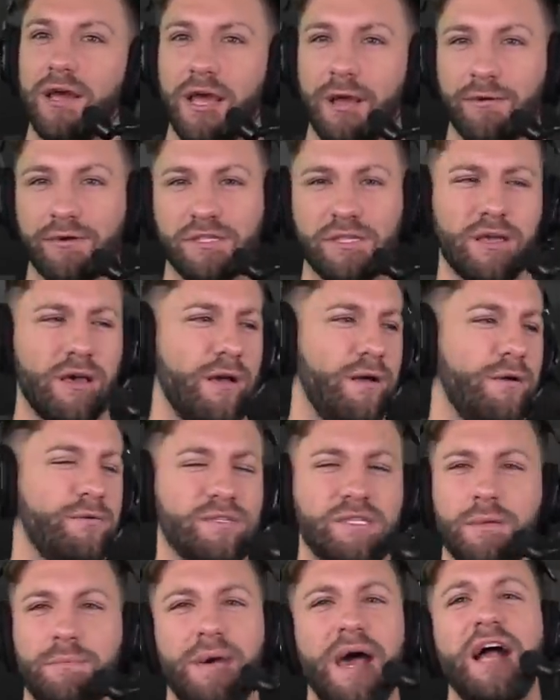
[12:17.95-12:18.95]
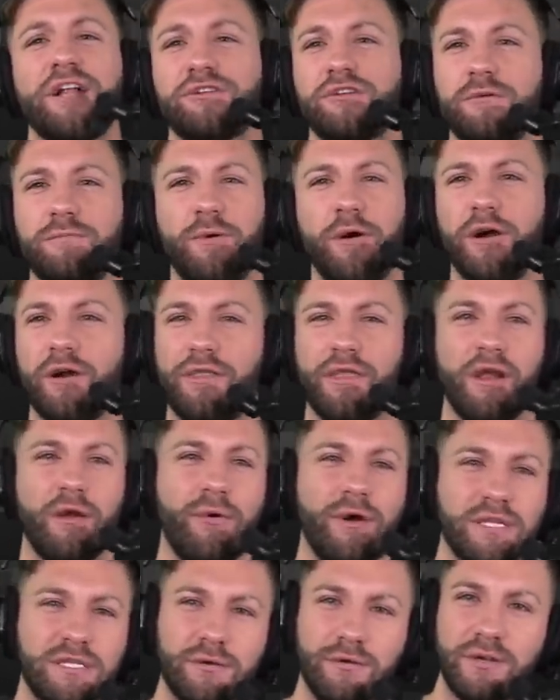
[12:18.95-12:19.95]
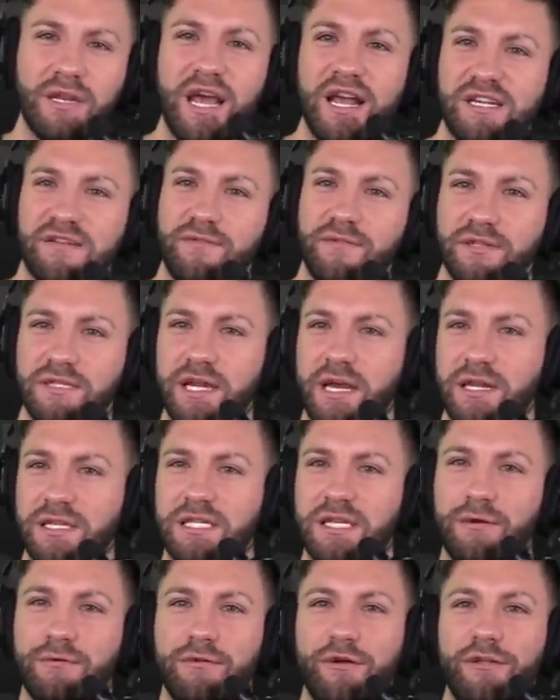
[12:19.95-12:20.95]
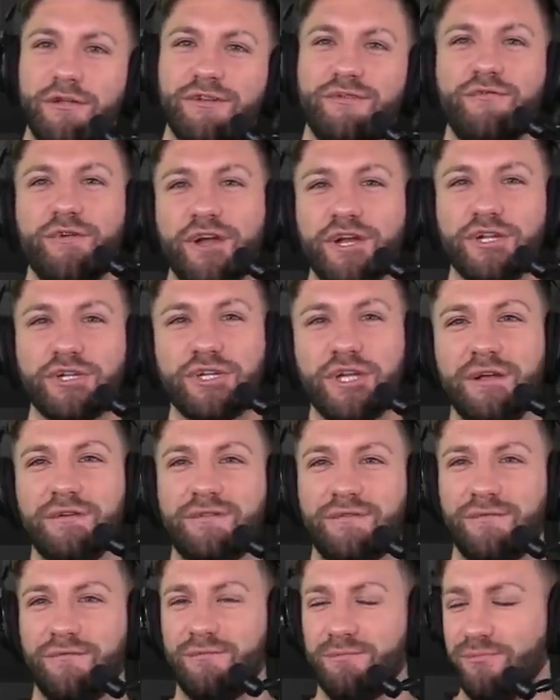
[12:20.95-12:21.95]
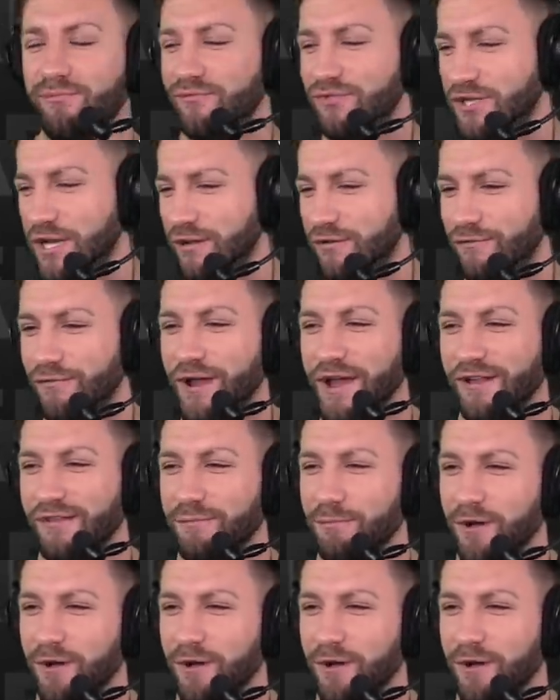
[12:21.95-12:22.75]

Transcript: It was the it was the bachelor party that I went to in Nashville, Tennessee with all those freaking Chiefs Chiefs fans.